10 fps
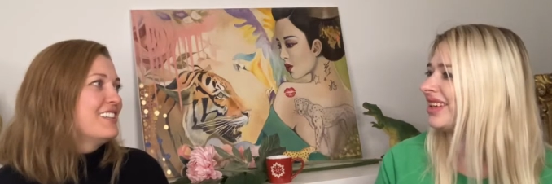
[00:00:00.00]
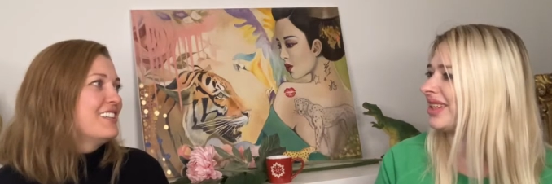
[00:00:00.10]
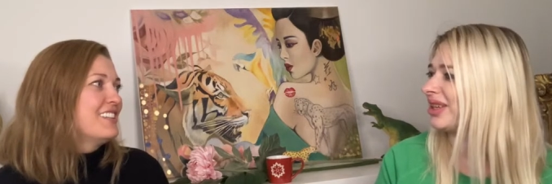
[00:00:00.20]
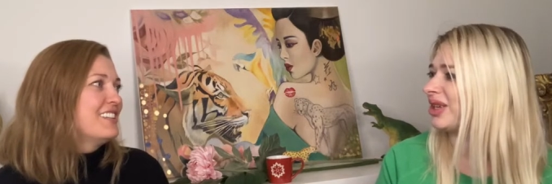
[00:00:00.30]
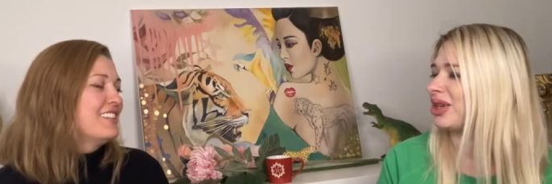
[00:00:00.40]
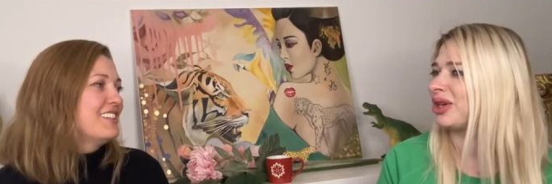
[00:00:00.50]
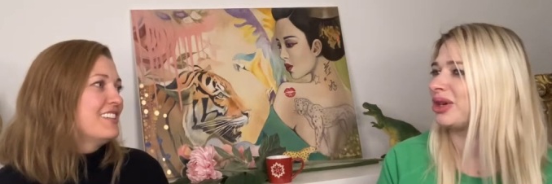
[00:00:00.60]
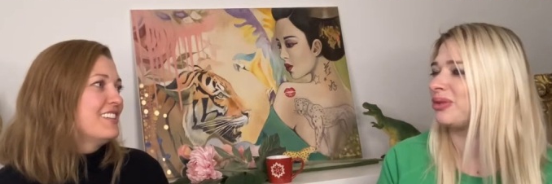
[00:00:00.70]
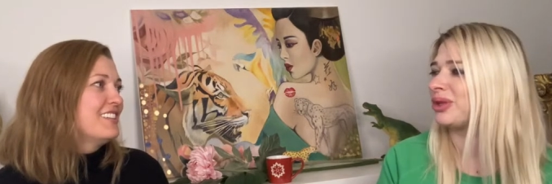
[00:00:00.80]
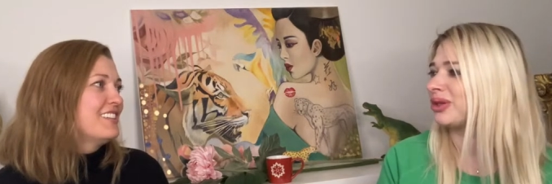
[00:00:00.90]

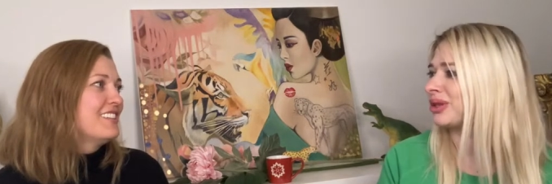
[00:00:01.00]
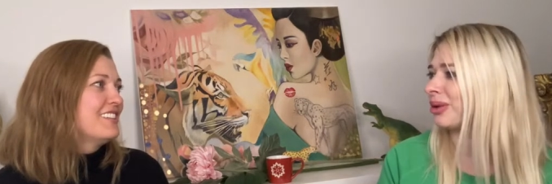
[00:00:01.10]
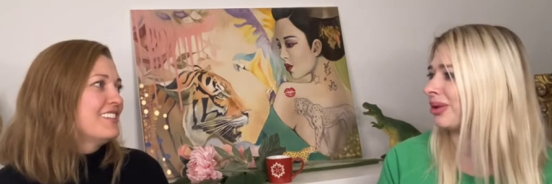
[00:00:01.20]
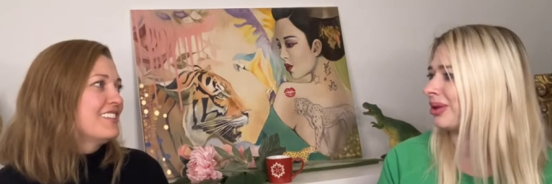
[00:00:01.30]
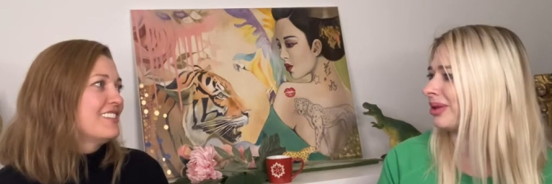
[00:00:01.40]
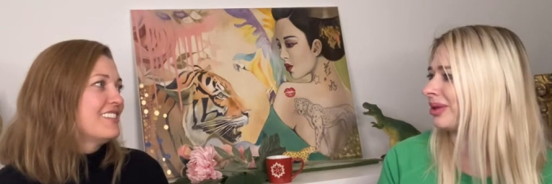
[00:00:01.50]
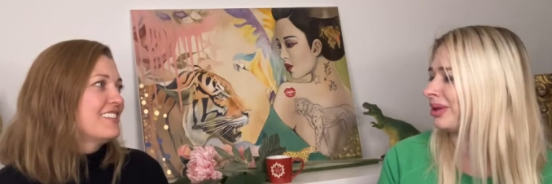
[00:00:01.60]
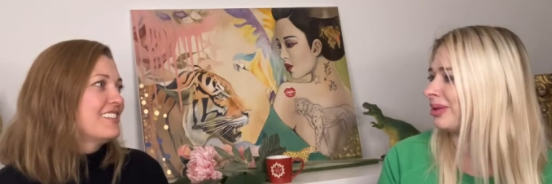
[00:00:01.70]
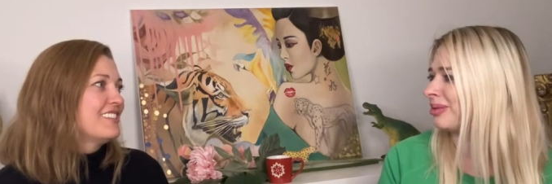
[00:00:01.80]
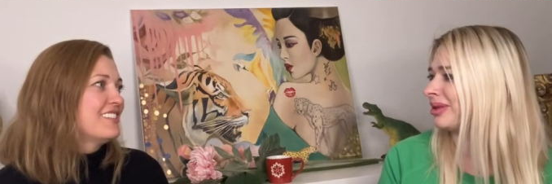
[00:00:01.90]
Speaker 1: uh, we could talk a
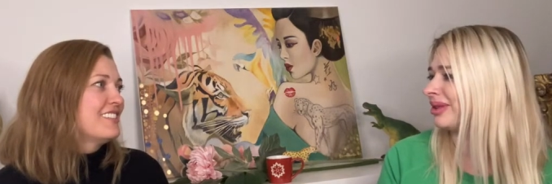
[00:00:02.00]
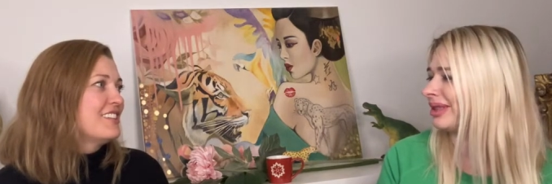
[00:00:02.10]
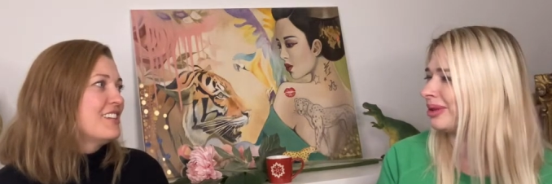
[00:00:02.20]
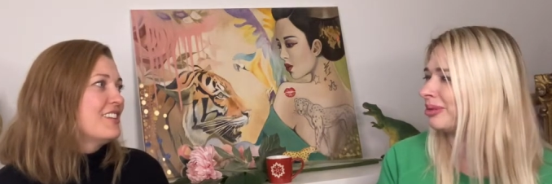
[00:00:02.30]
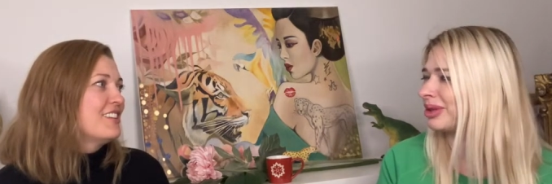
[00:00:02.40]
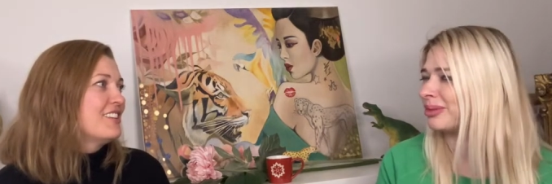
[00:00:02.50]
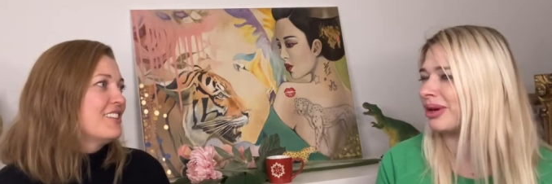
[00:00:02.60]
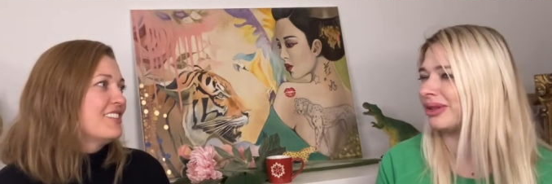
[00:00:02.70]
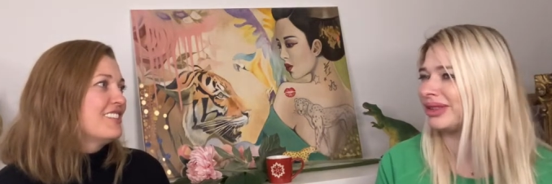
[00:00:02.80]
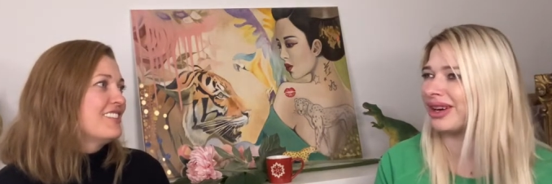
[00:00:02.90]
little bit, little bit
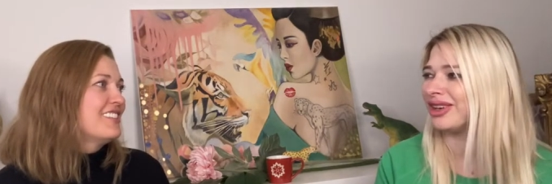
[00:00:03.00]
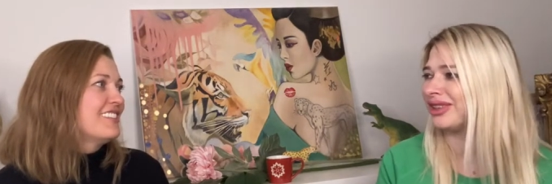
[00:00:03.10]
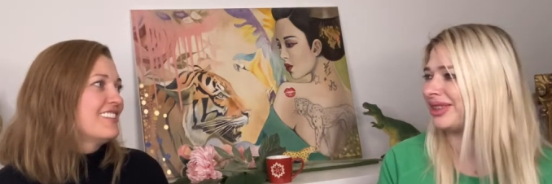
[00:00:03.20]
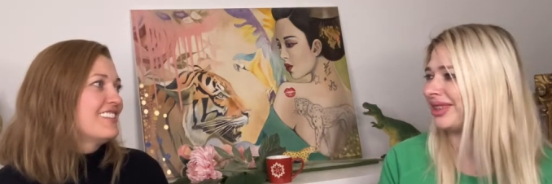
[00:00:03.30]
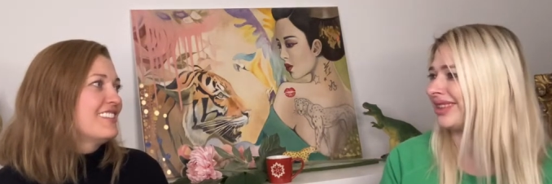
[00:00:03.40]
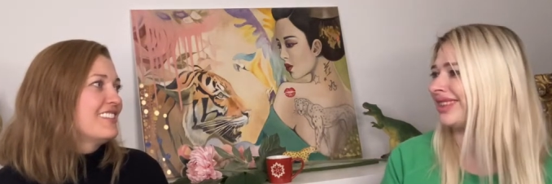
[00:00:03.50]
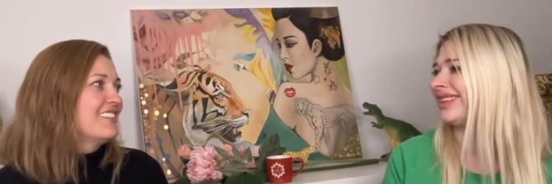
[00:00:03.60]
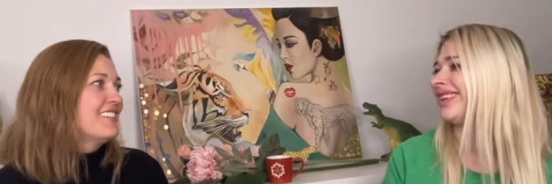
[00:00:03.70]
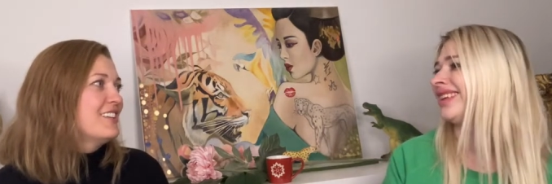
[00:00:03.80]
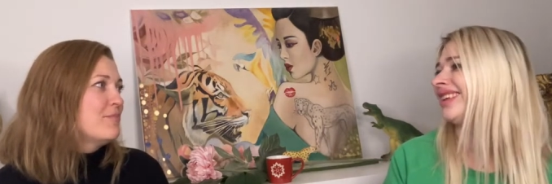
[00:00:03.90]
about art, and
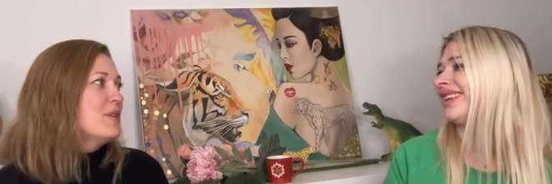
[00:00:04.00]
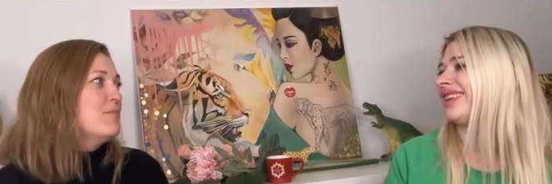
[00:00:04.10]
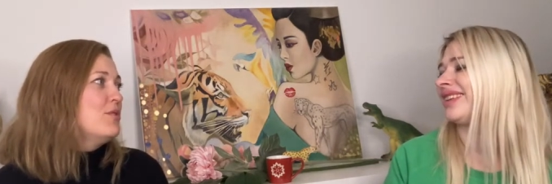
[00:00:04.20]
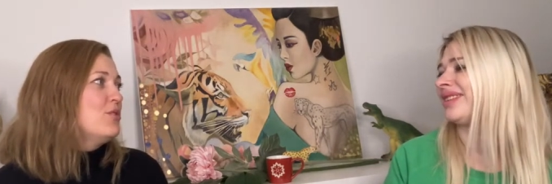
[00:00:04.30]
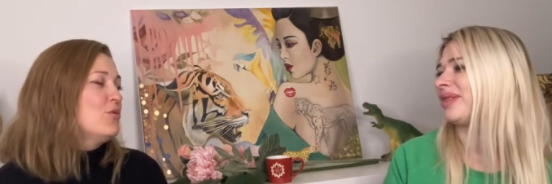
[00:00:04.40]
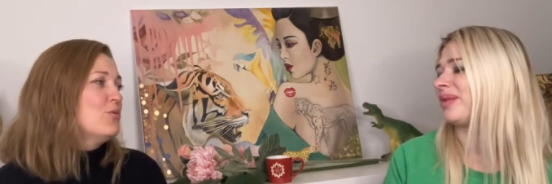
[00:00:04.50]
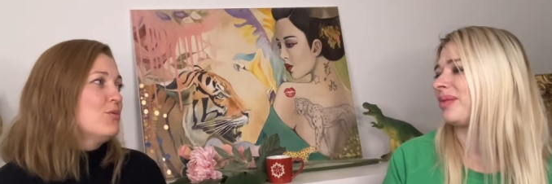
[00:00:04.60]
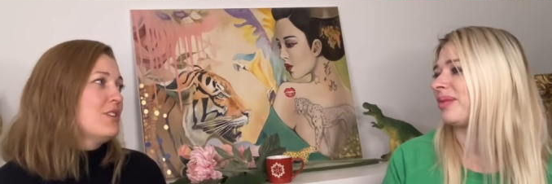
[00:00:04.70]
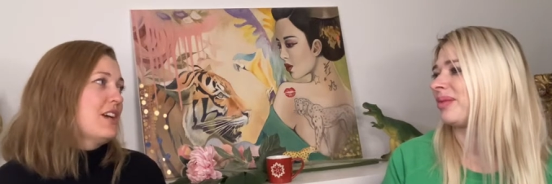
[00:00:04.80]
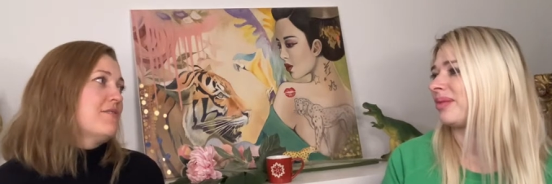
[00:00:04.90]
Speaker 2: maybe
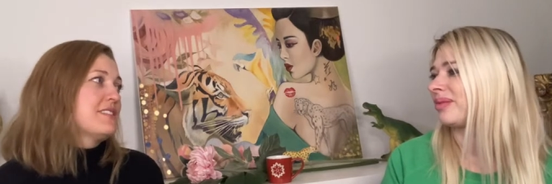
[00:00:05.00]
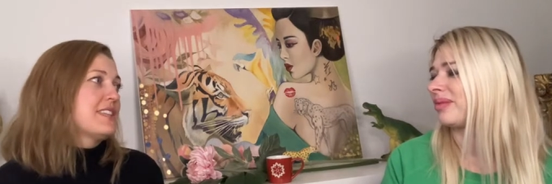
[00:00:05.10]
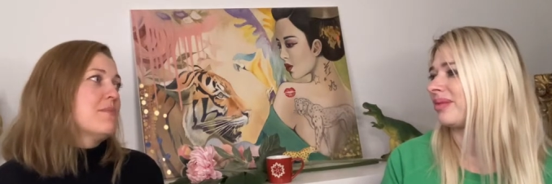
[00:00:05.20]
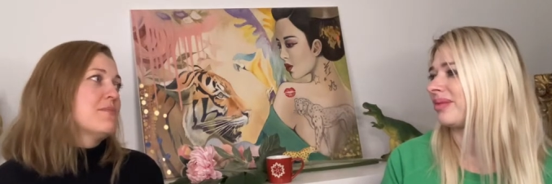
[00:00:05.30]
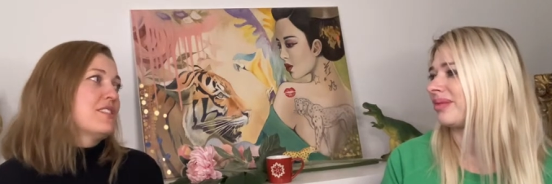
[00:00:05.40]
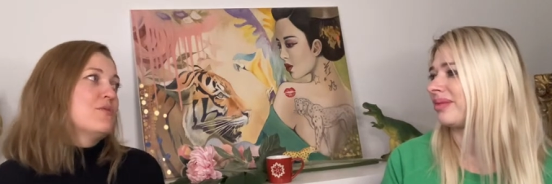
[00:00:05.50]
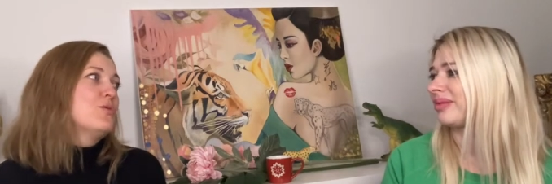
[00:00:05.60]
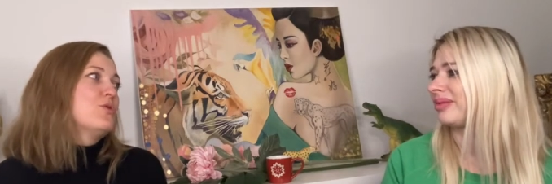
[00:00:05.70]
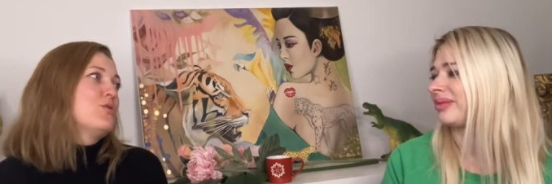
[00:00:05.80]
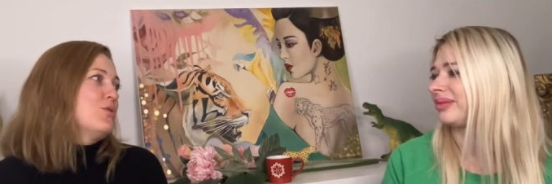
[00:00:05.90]
you have something
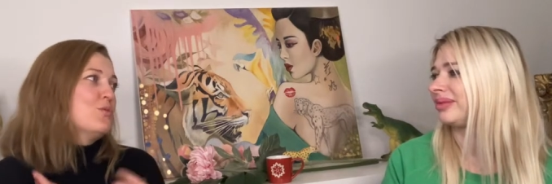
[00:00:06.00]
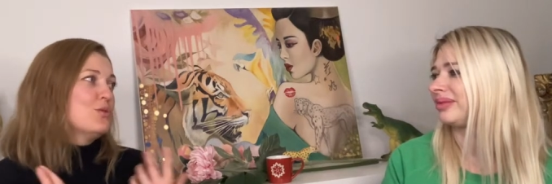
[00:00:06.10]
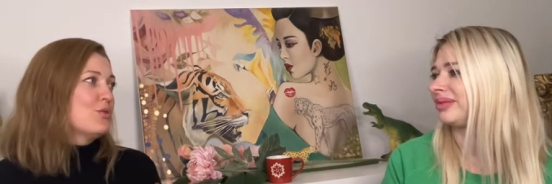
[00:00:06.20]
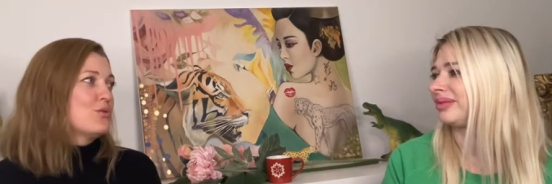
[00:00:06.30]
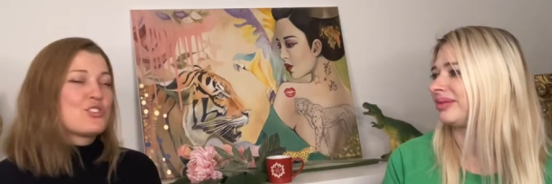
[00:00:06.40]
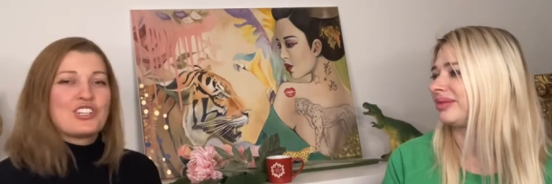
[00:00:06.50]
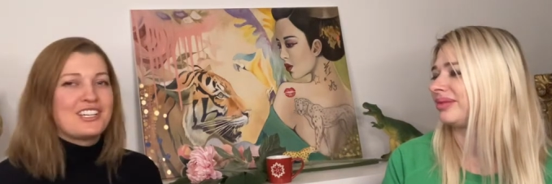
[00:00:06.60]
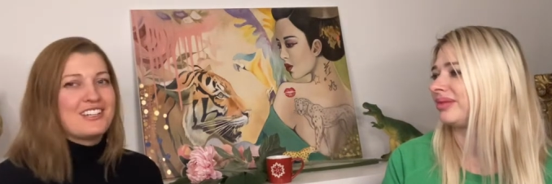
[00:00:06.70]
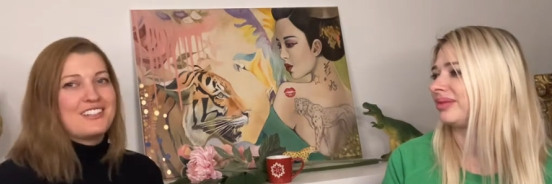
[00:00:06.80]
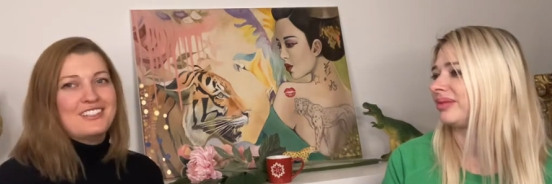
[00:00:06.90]
what you want to
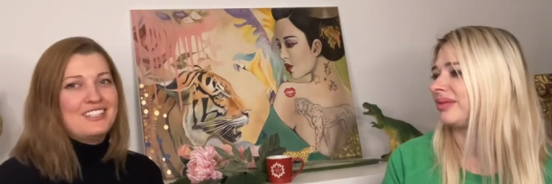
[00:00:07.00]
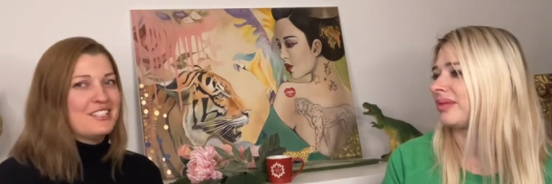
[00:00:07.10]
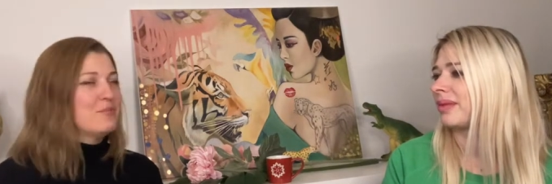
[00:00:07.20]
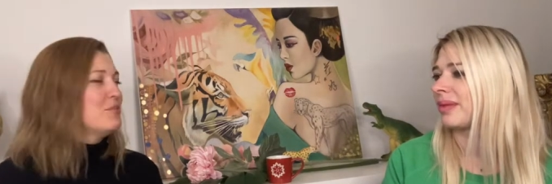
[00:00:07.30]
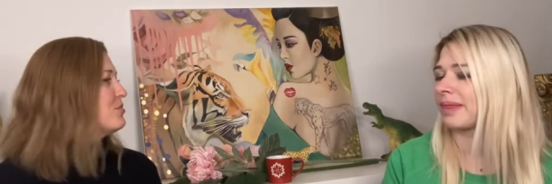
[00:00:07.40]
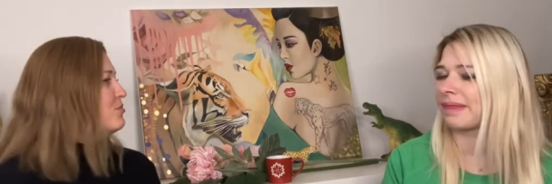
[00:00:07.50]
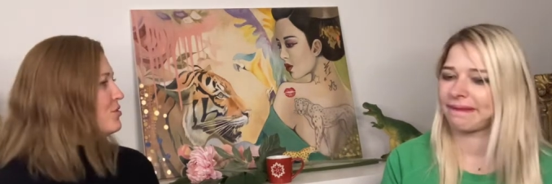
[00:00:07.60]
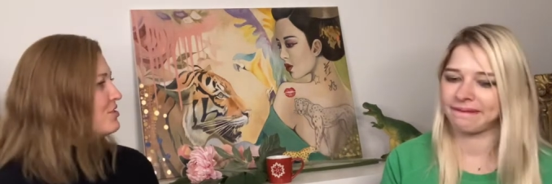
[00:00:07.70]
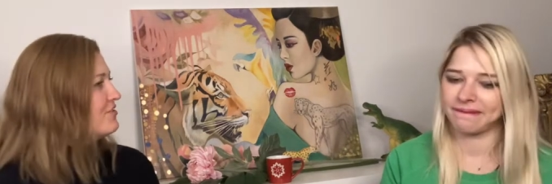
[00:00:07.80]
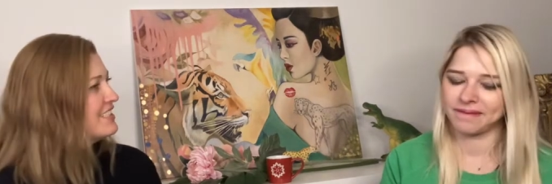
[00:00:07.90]
share a little bit
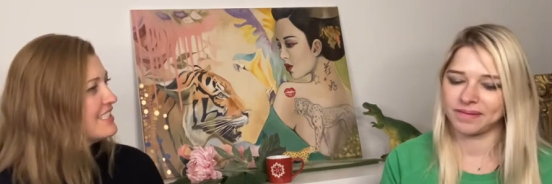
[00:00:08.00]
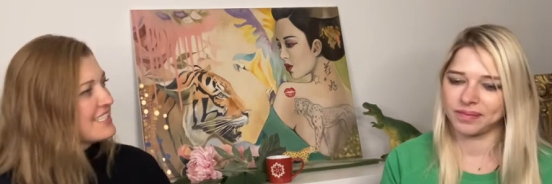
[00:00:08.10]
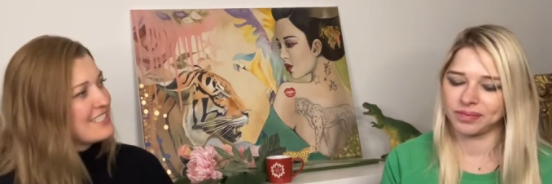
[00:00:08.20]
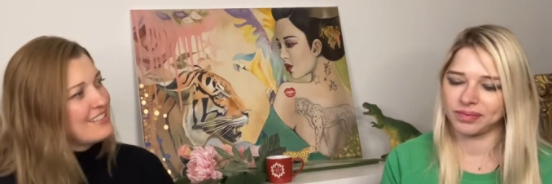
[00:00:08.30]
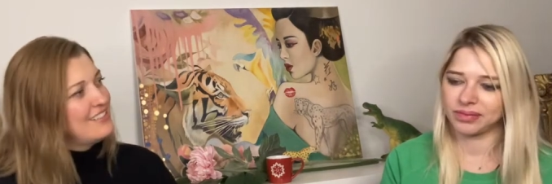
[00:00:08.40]
more with
Speaker 1: uh,